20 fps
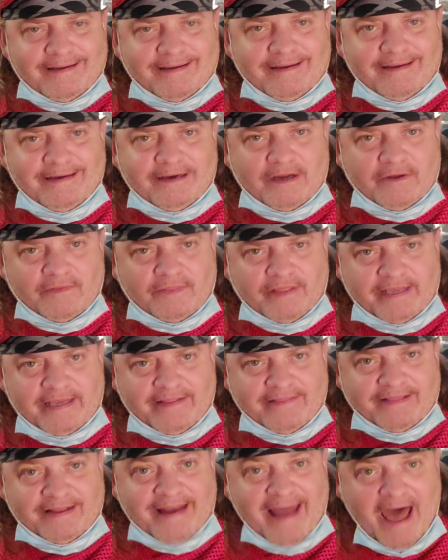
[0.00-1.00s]

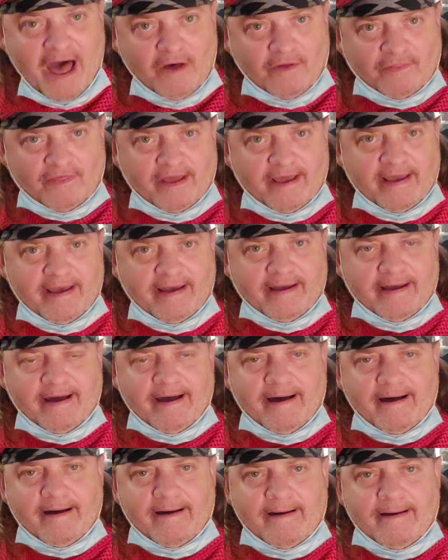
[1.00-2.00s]
the now thing
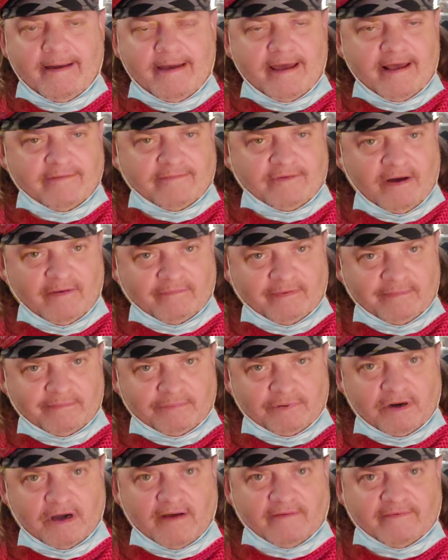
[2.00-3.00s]
involving
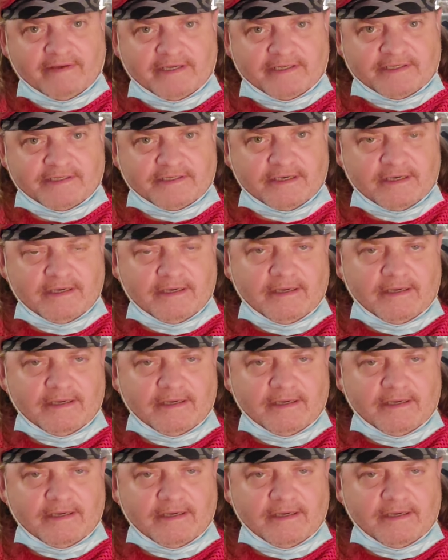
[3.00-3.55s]
province.